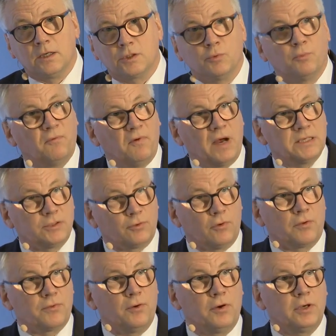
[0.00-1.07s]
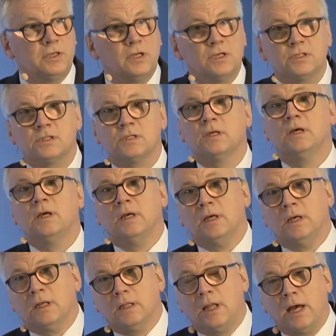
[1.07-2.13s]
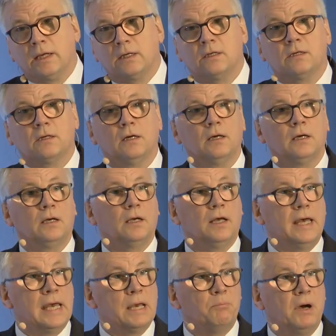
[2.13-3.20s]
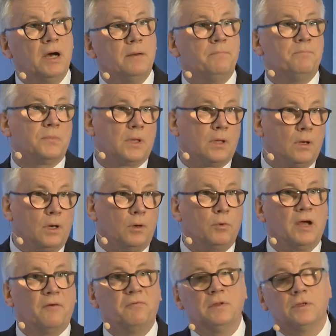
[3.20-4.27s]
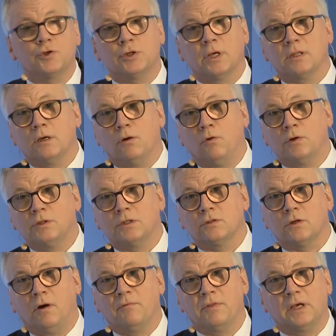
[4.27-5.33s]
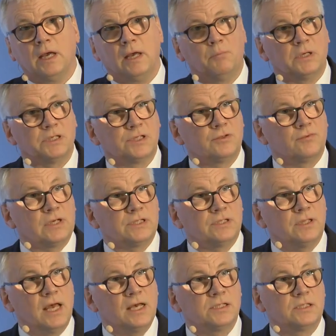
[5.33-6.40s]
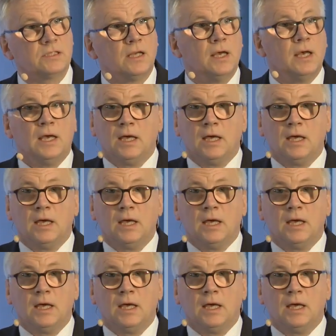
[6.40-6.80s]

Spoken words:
supervisory authorities like EBA. We are finishing the audit of the EBA stress test.